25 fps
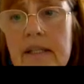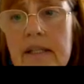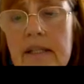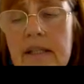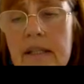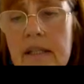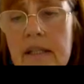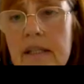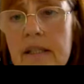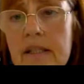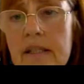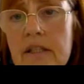the
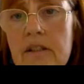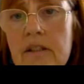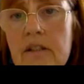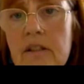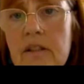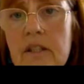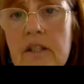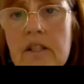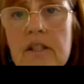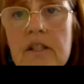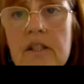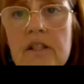National
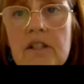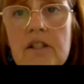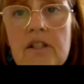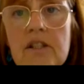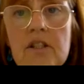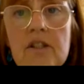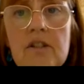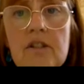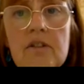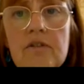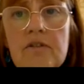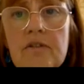
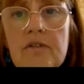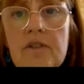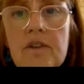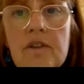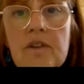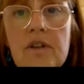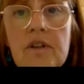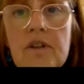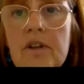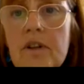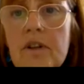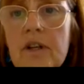Institute
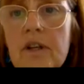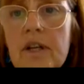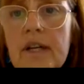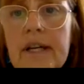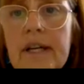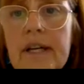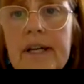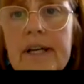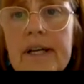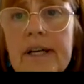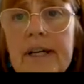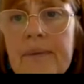for
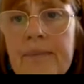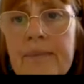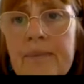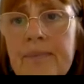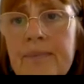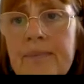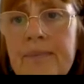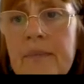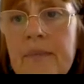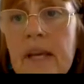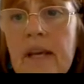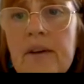
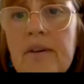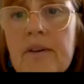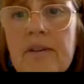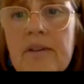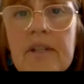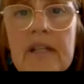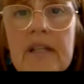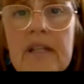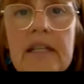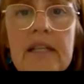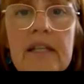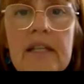Health
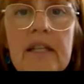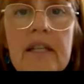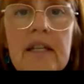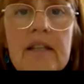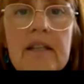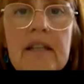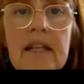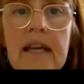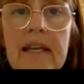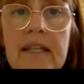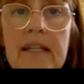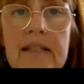and
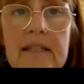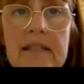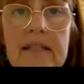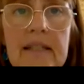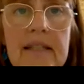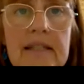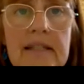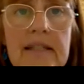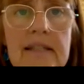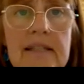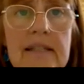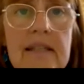Clinical
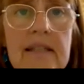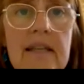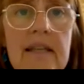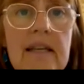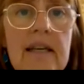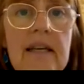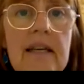Excellence.